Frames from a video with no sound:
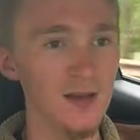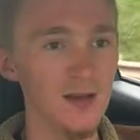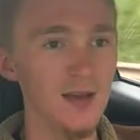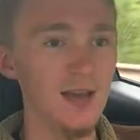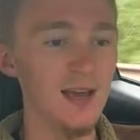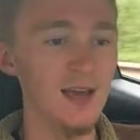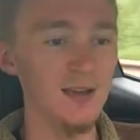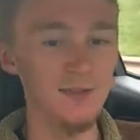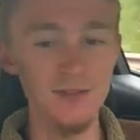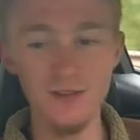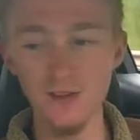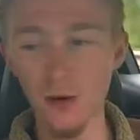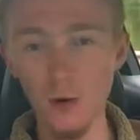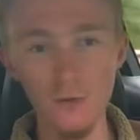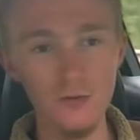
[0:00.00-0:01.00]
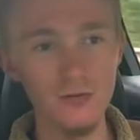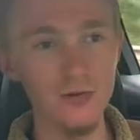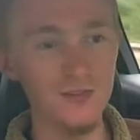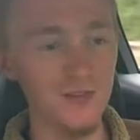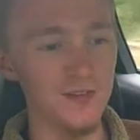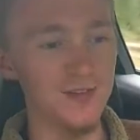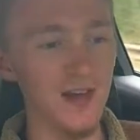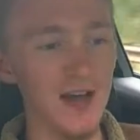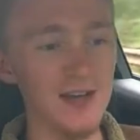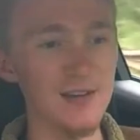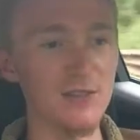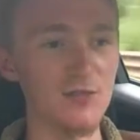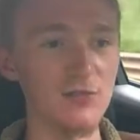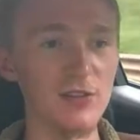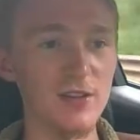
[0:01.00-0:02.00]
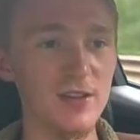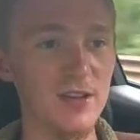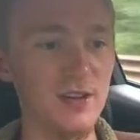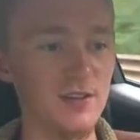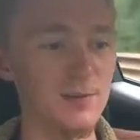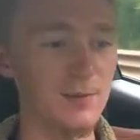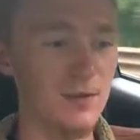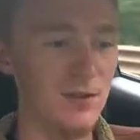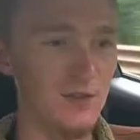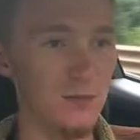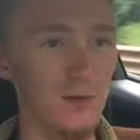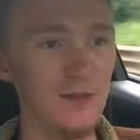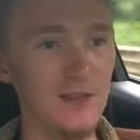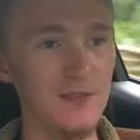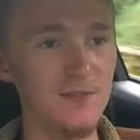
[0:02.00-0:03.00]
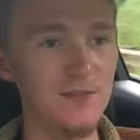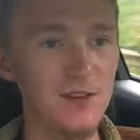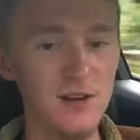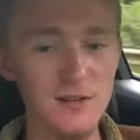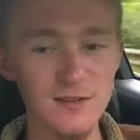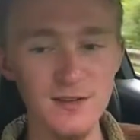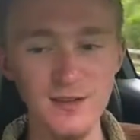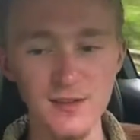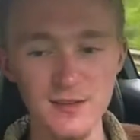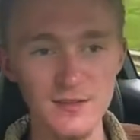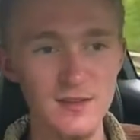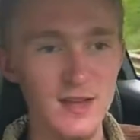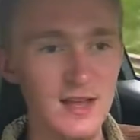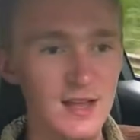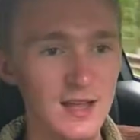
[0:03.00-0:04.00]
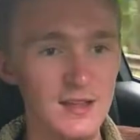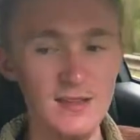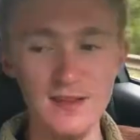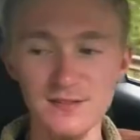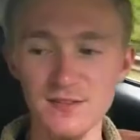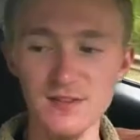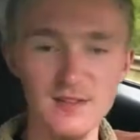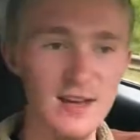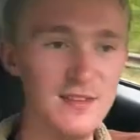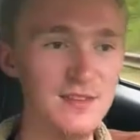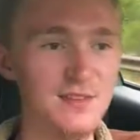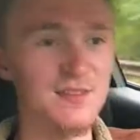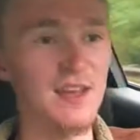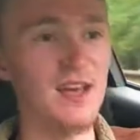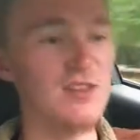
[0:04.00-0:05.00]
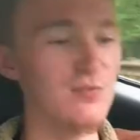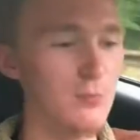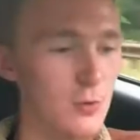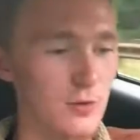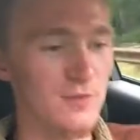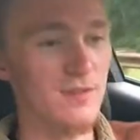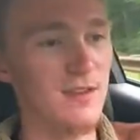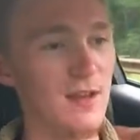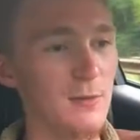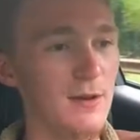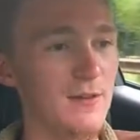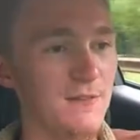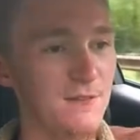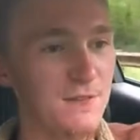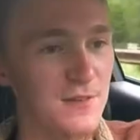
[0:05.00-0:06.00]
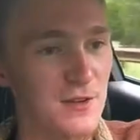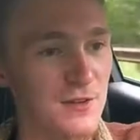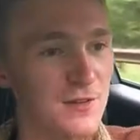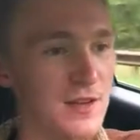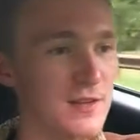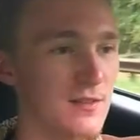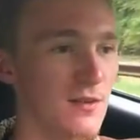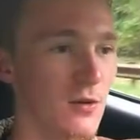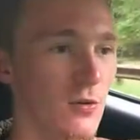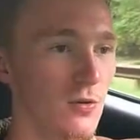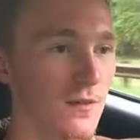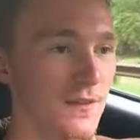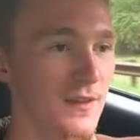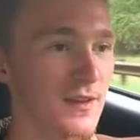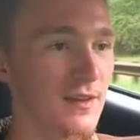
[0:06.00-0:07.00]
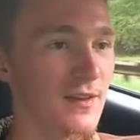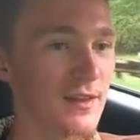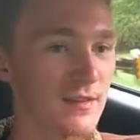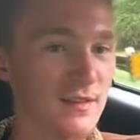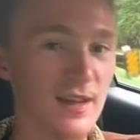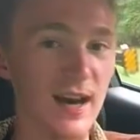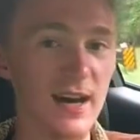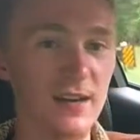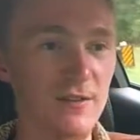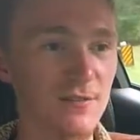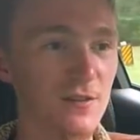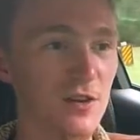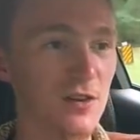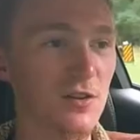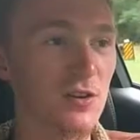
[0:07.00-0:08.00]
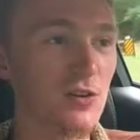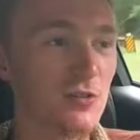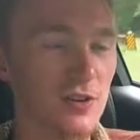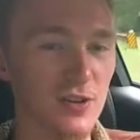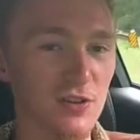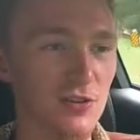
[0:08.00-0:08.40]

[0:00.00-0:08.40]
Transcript: And the overall design is really nice because what they've done is they've designed the dashboard so that way it feels like the whole thing is kind of cocooning